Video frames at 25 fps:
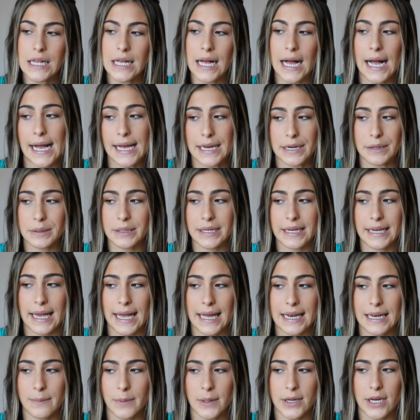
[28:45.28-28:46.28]
I don't think
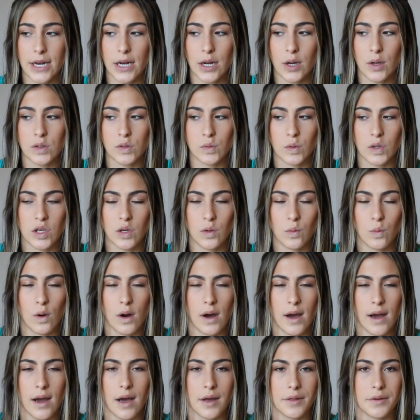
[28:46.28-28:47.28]
anybody knows what you
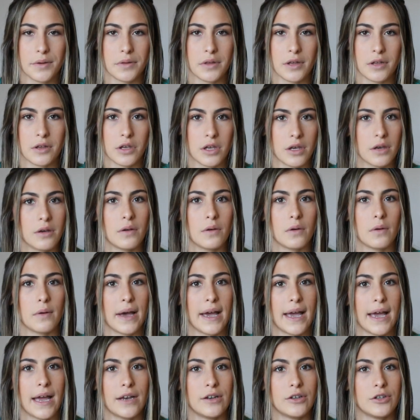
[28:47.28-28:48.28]
want other than you,
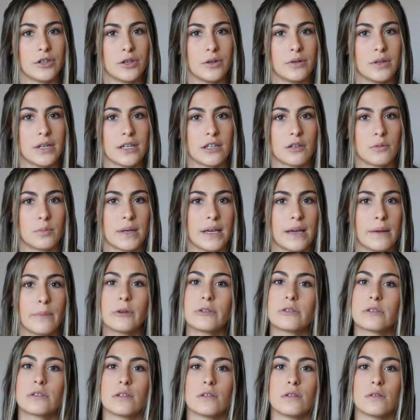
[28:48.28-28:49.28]
and you need to be
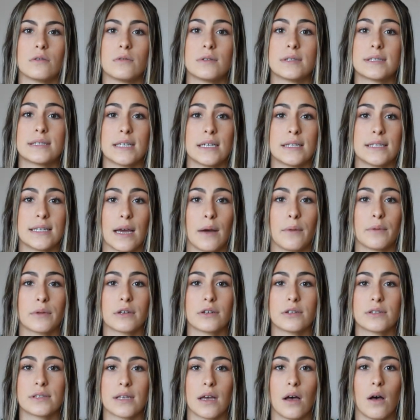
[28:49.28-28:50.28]
able to sit down with
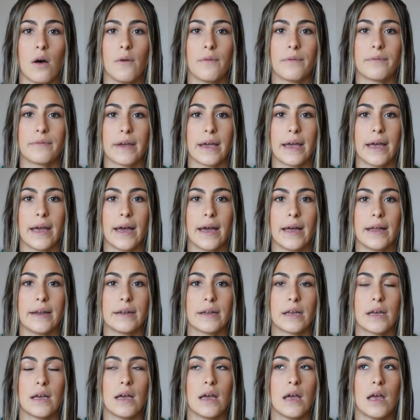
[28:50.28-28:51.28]
yourself
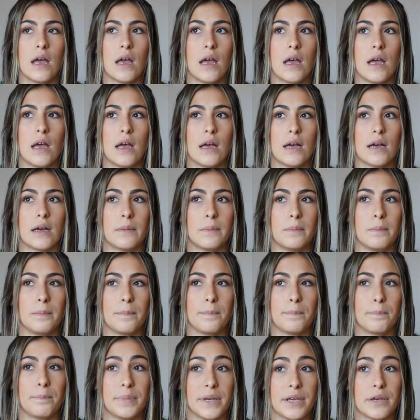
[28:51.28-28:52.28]
and
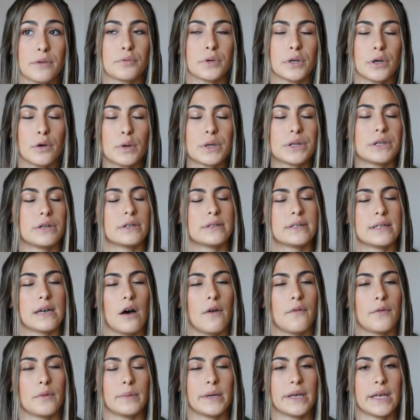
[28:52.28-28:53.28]
be real with
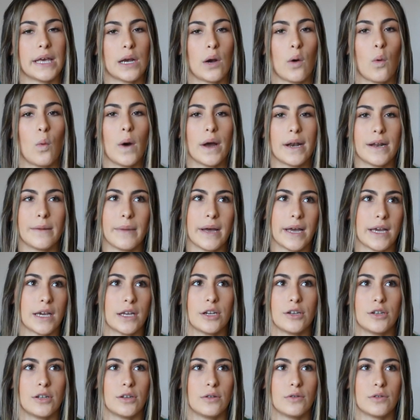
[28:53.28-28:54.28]
yourself and be like, what am I
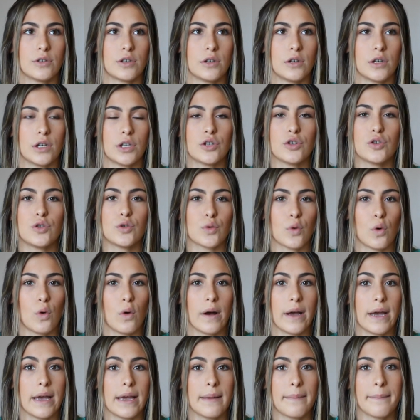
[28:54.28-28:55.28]
going to do to
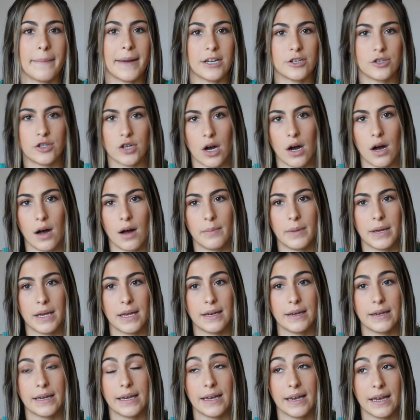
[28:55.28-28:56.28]
enjoy my job?
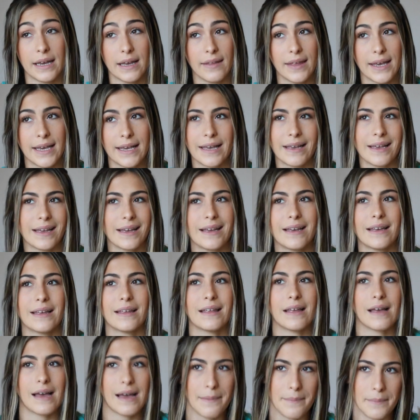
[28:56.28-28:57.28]
And like,
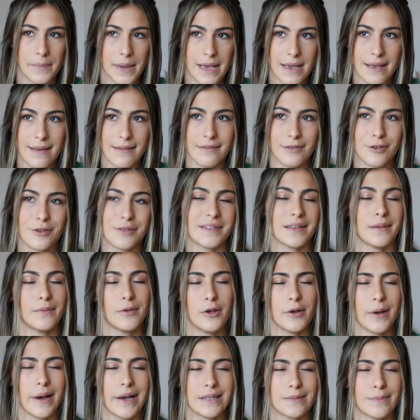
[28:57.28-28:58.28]
some of
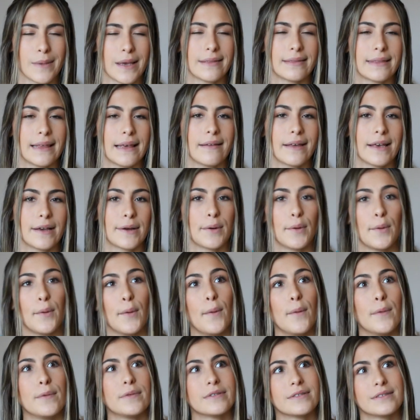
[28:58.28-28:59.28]
you guys may think like,
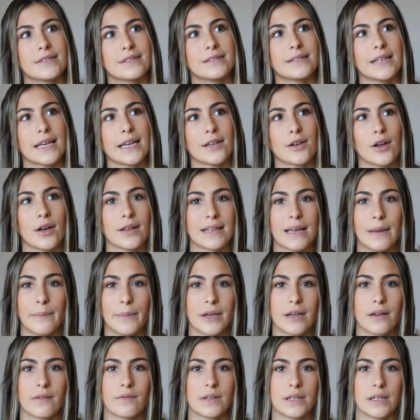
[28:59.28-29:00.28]
oh, this is like not that
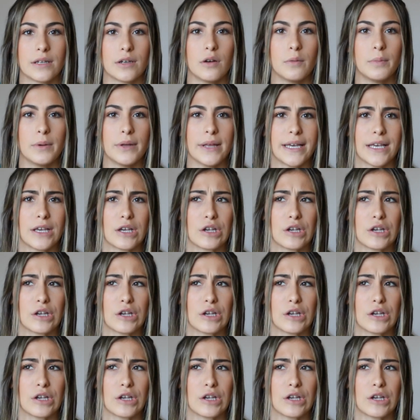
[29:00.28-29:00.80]
big of a deal, but like